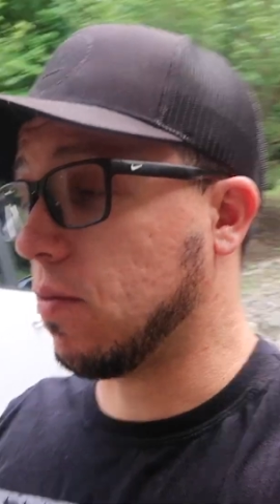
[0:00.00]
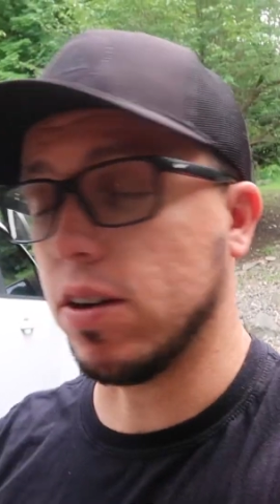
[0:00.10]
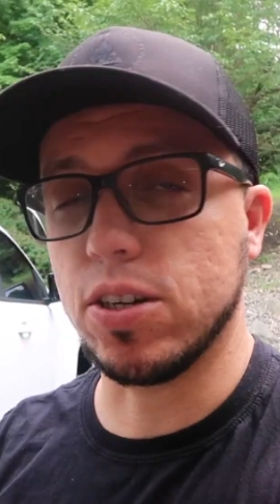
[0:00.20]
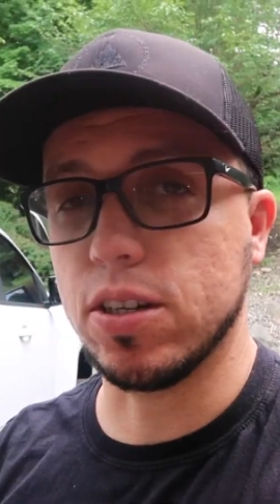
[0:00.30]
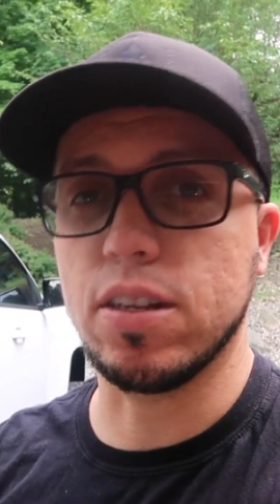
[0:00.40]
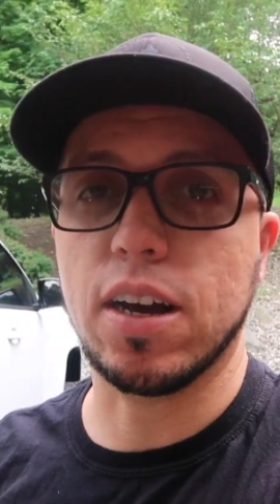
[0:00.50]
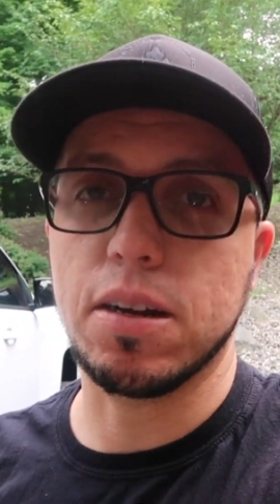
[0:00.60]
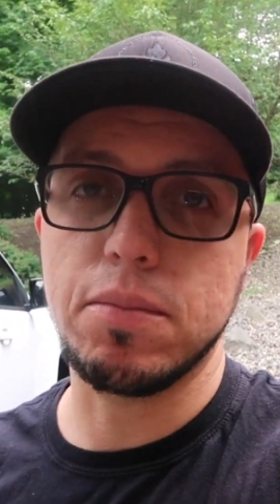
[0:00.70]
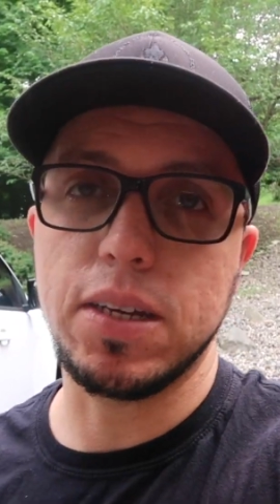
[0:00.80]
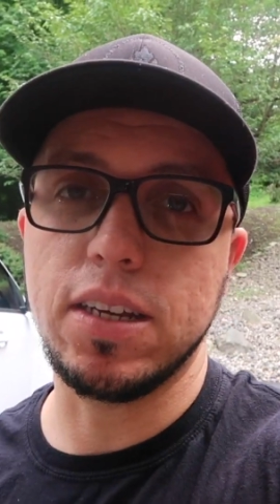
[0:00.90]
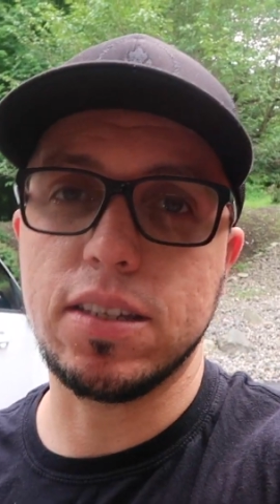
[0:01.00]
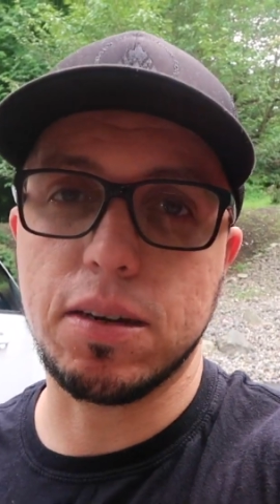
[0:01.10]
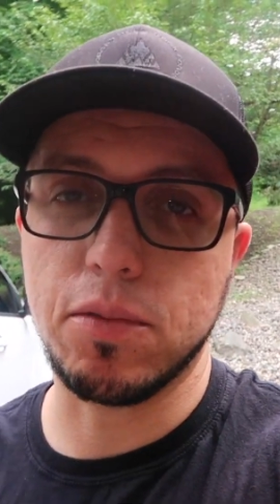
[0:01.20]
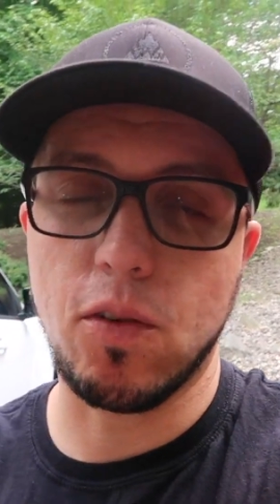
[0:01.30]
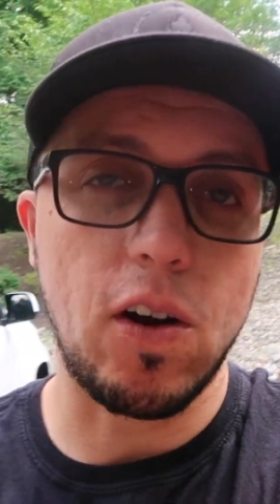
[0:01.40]
I'm quite sure it's not gonna be
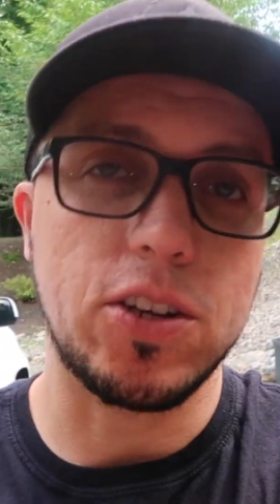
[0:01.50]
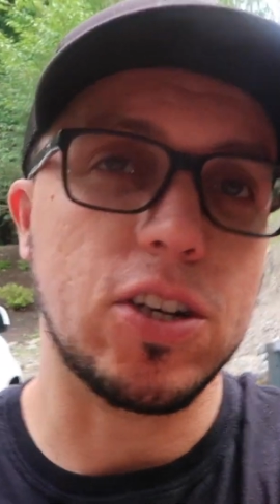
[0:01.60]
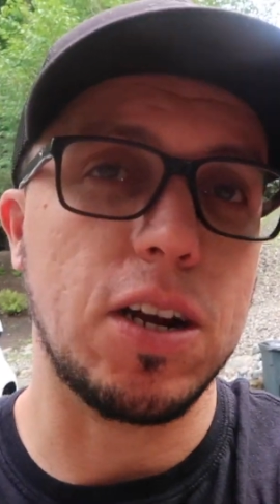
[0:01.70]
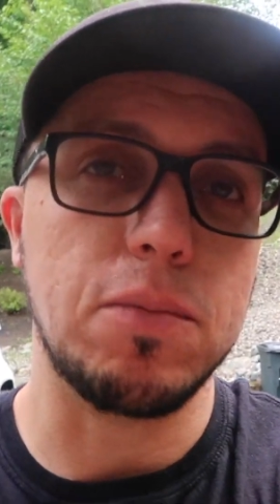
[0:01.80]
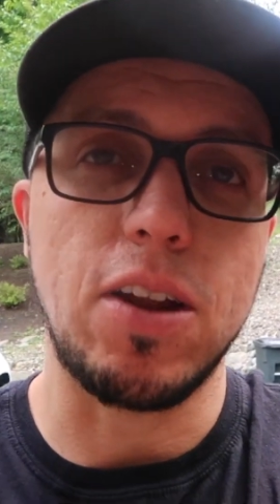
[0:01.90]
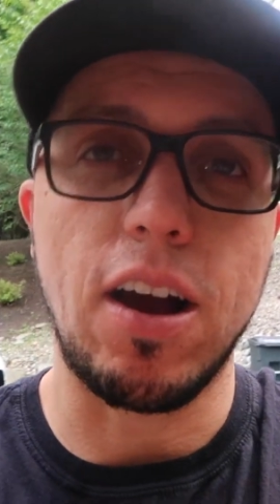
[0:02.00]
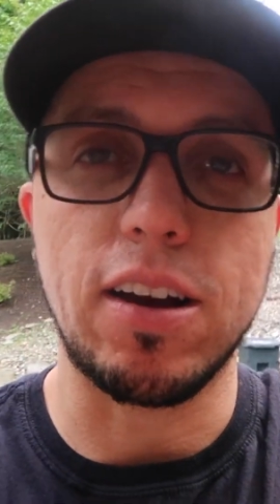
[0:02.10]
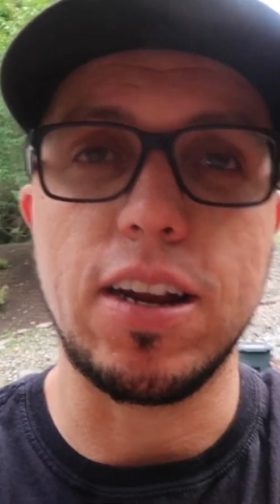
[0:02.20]
easy, I'm quite sure I'm not